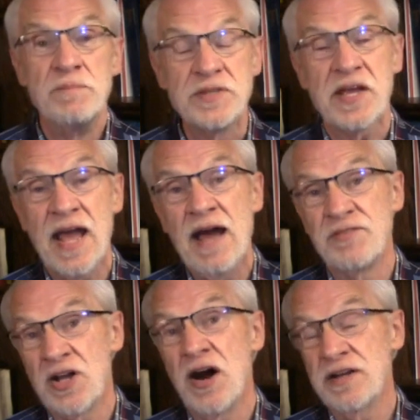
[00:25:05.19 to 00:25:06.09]
But the
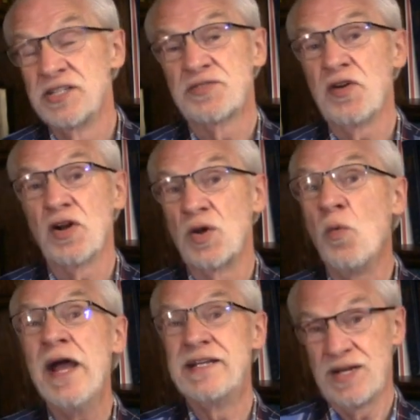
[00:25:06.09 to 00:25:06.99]
caveat, and it's a fairly
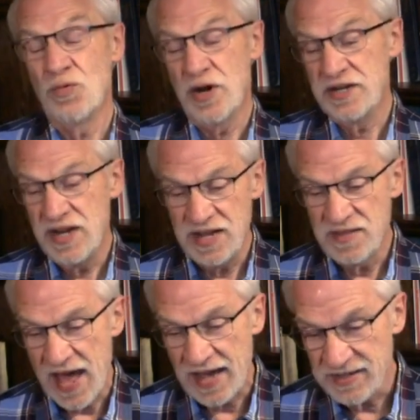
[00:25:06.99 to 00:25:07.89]
weighty one
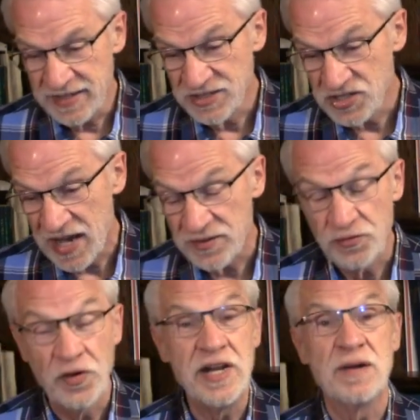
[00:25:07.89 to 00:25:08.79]
in that, is that
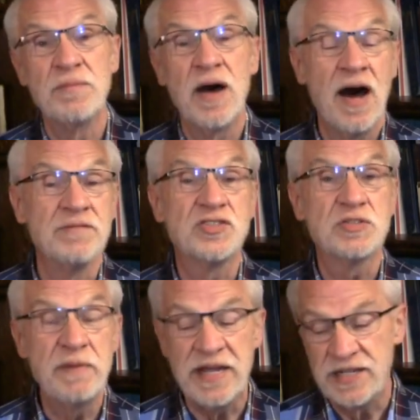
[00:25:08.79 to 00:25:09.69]
freedom of
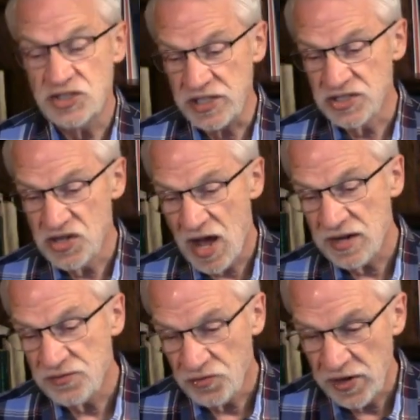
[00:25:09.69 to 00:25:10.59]
speech is
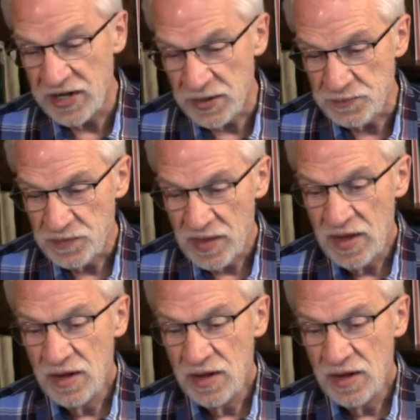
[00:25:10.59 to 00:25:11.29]
not freedom